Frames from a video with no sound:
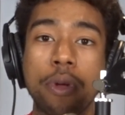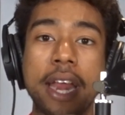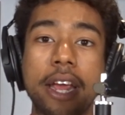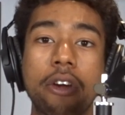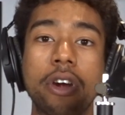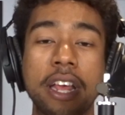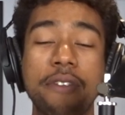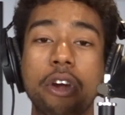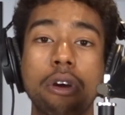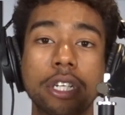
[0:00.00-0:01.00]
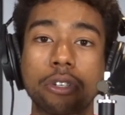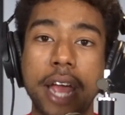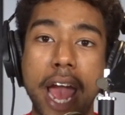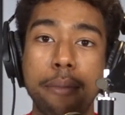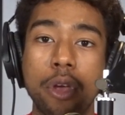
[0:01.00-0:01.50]
giving her a little
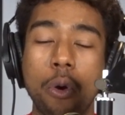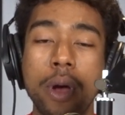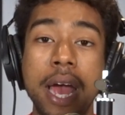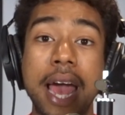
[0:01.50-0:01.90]
cameo.